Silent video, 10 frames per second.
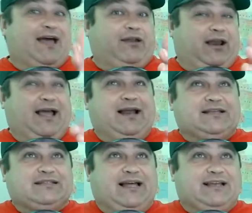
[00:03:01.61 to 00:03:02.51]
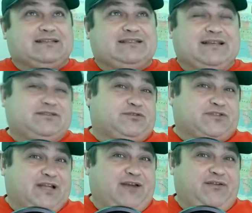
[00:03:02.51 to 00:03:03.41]
the line. It's like six or
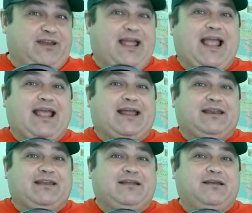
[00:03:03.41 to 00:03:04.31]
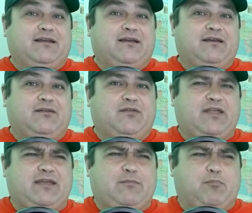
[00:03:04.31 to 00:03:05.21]
seven, and
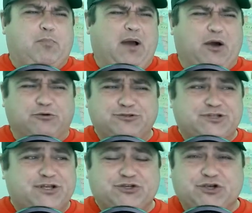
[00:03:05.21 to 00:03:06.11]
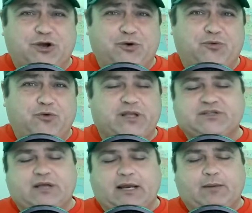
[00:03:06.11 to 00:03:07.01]
the post show, which
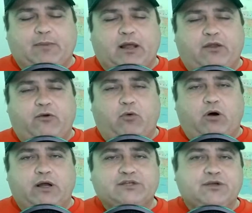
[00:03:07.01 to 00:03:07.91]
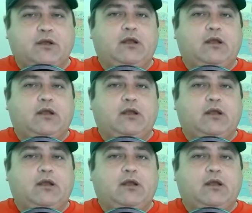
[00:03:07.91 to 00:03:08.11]
I didn't bother to watch,